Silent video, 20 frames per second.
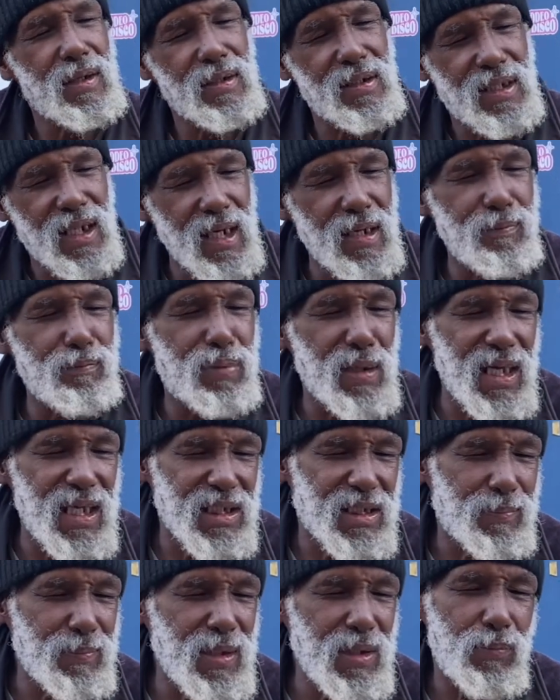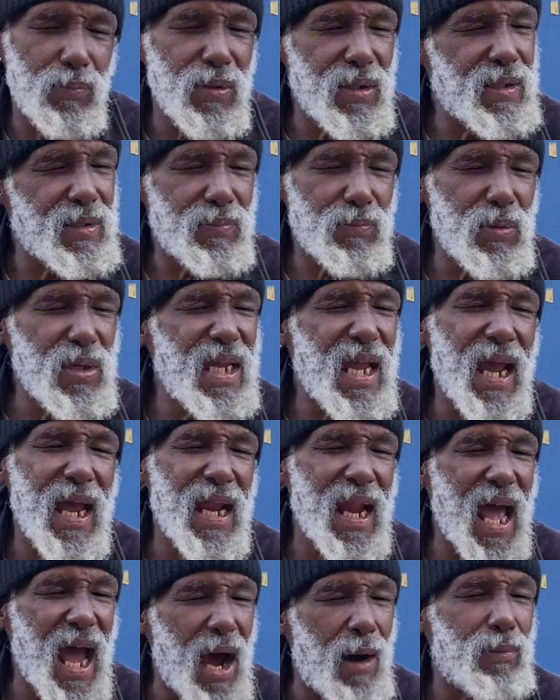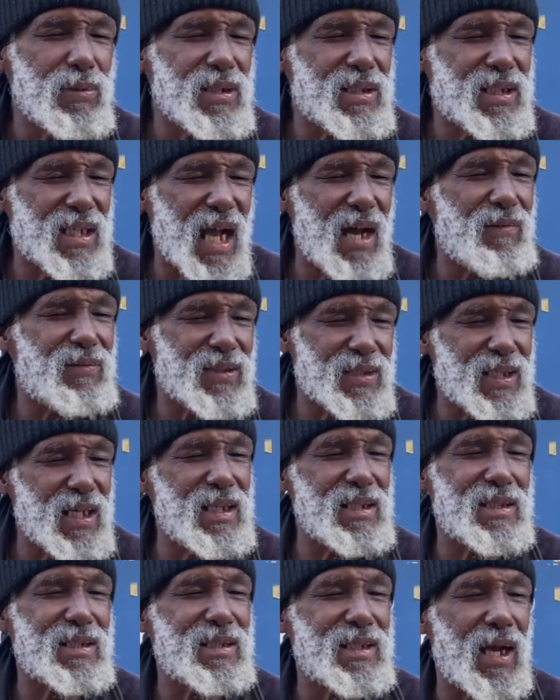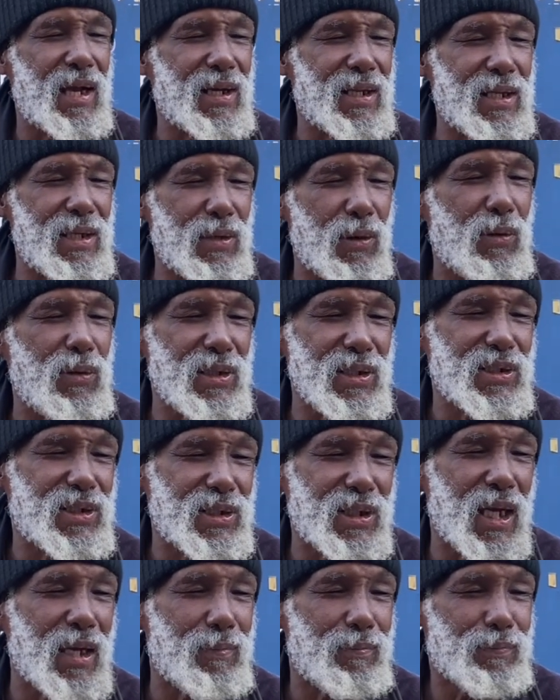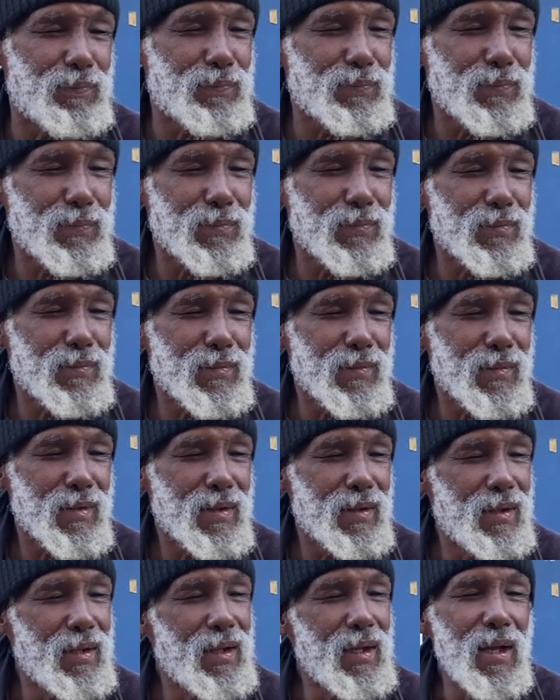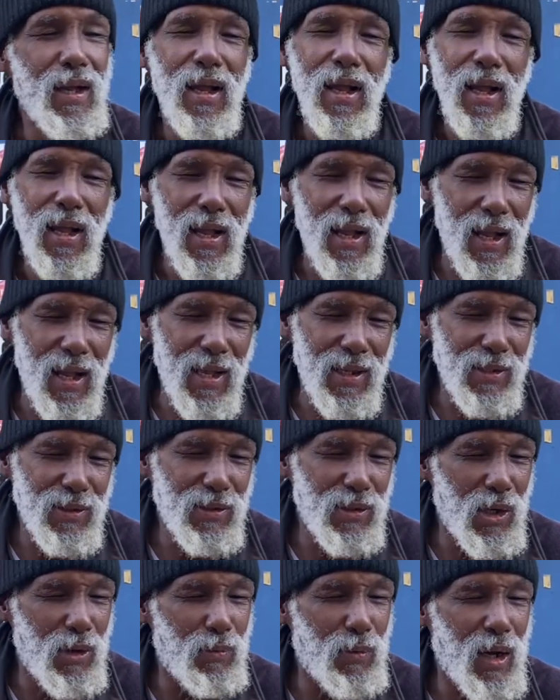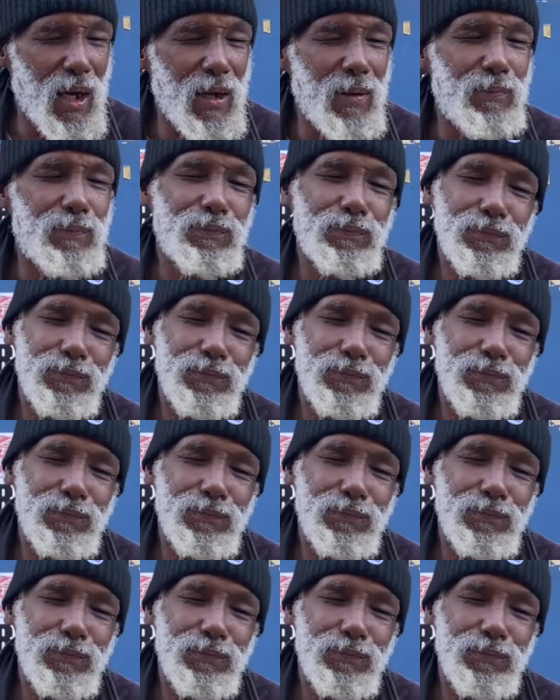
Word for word: then bless me we, we had hours of conversations out here on this step mm-hmm and you know what?